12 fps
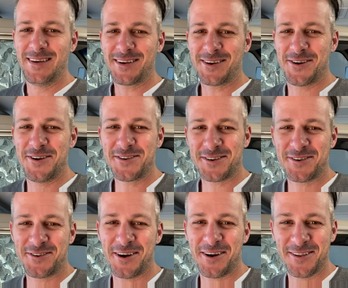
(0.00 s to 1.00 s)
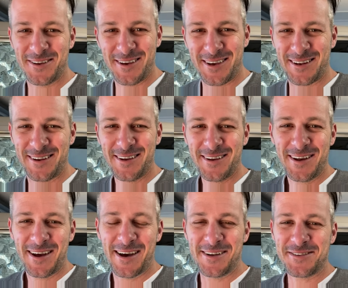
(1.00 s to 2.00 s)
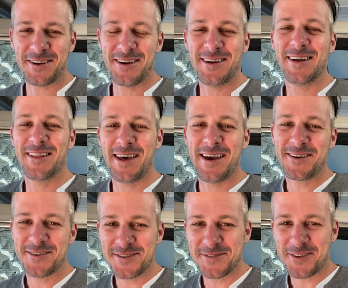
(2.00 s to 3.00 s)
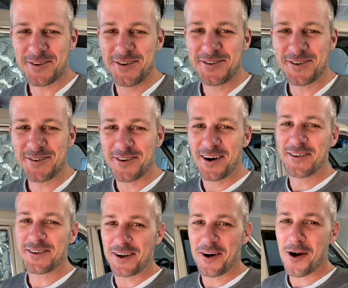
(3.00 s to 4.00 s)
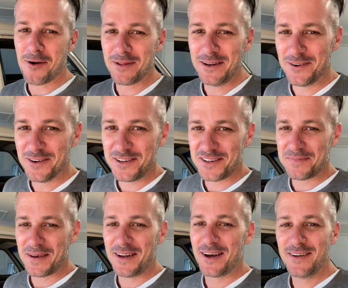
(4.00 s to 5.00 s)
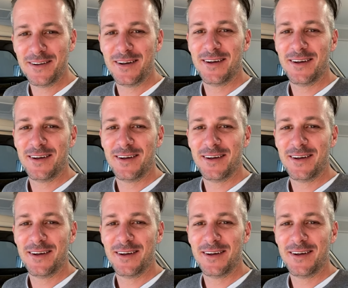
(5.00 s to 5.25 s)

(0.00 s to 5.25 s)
cruise controller, you can, sorry, a Land Cruiser with cruise control that's got a horribly noisy speedo,